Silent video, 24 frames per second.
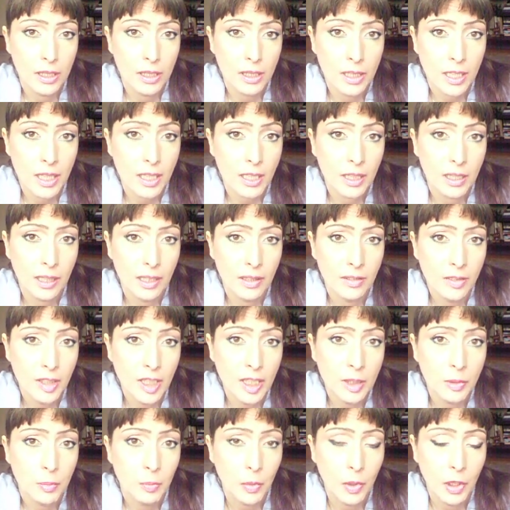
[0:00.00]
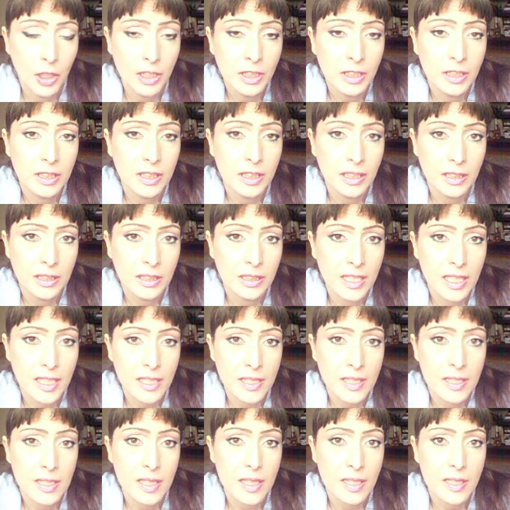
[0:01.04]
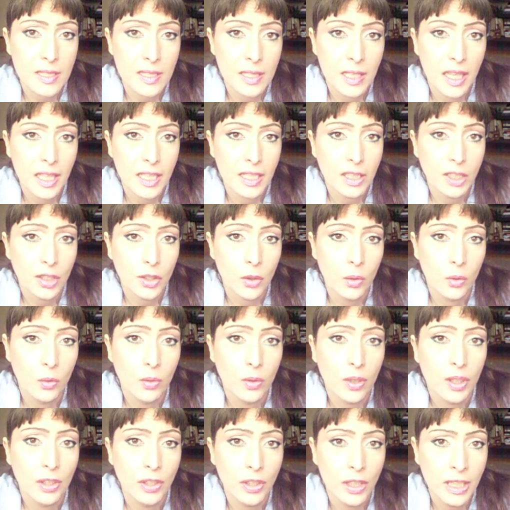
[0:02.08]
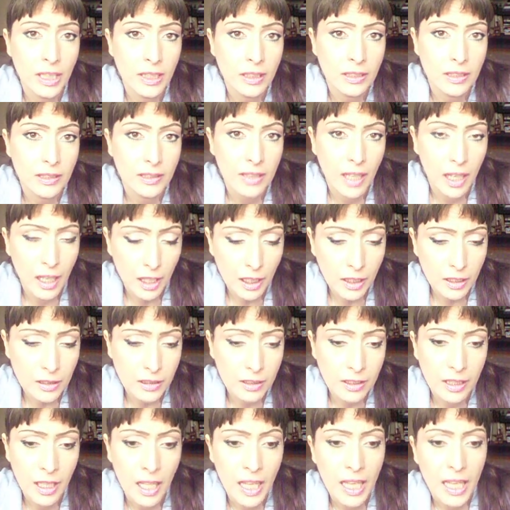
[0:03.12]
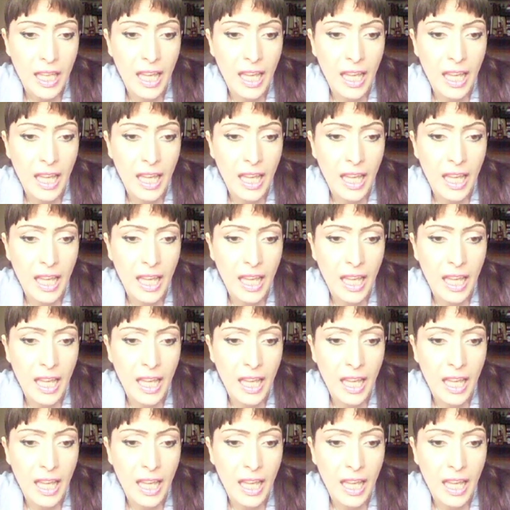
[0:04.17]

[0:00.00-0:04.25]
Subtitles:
Rick Levine pointed, this is like you were in the dark,